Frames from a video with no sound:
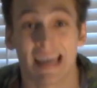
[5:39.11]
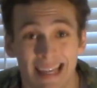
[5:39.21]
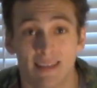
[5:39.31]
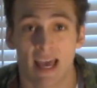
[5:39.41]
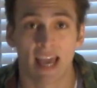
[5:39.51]

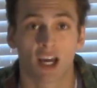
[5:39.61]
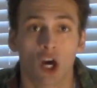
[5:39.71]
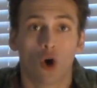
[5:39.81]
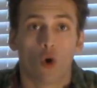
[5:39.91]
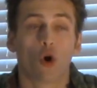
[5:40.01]
Intake,
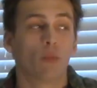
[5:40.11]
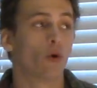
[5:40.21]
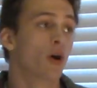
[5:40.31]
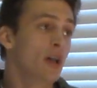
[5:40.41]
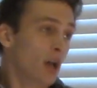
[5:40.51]

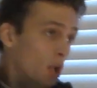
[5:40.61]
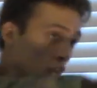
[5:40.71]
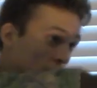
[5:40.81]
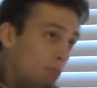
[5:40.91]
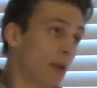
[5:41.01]
horrible.
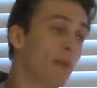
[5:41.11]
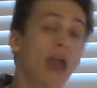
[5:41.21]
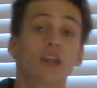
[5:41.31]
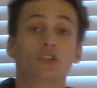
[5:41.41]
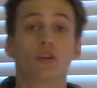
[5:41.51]
Look in my
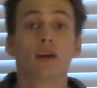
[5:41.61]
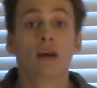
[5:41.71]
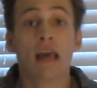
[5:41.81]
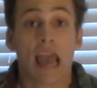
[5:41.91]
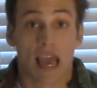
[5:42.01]
pantry
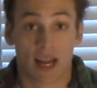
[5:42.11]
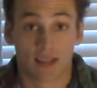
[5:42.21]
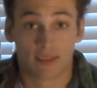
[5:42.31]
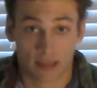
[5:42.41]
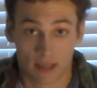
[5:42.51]
and I
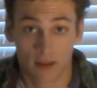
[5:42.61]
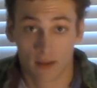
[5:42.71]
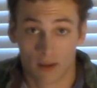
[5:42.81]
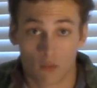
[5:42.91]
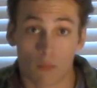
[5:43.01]
see
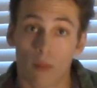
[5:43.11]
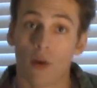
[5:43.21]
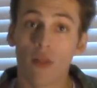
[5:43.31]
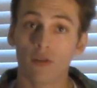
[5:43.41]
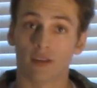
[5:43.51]
what my
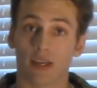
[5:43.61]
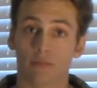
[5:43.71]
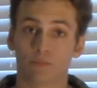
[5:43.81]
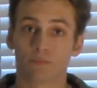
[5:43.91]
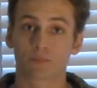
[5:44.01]
brothers
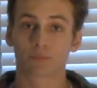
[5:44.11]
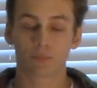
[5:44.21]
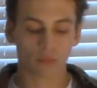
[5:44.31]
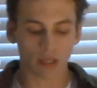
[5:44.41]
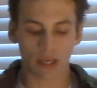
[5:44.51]
eat.
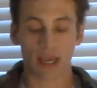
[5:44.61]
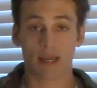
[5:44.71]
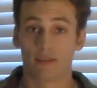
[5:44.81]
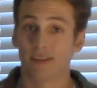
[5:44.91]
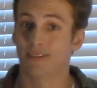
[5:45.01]

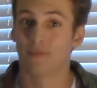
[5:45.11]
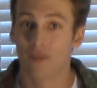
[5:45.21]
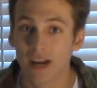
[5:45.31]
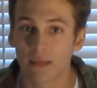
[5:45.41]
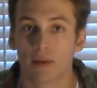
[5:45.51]
And this is
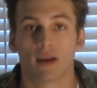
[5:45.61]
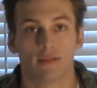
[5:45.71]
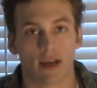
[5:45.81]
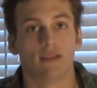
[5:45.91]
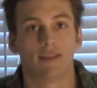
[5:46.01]
funny
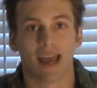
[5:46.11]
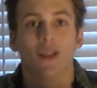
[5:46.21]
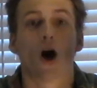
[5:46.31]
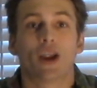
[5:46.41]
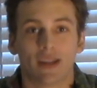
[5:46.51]
because I'd say
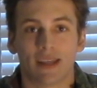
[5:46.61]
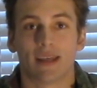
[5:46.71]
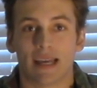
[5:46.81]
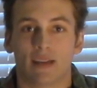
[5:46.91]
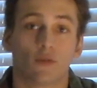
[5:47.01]
a lot
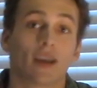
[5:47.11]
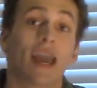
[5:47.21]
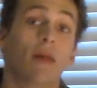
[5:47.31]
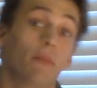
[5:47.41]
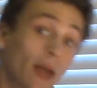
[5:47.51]
eat, so I
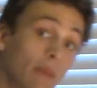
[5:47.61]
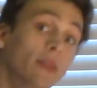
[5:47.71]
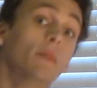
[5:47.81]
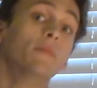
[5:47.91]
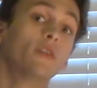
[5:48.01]
can't
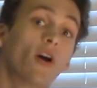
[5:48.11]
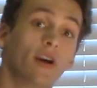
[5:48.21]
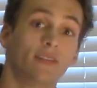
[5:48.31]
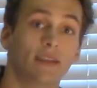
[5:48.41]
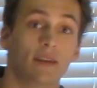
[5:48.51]
blame them.
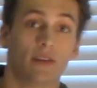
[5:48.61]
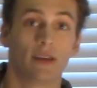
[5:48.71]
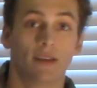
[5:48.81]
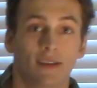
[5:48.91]
Sorry, Stevie.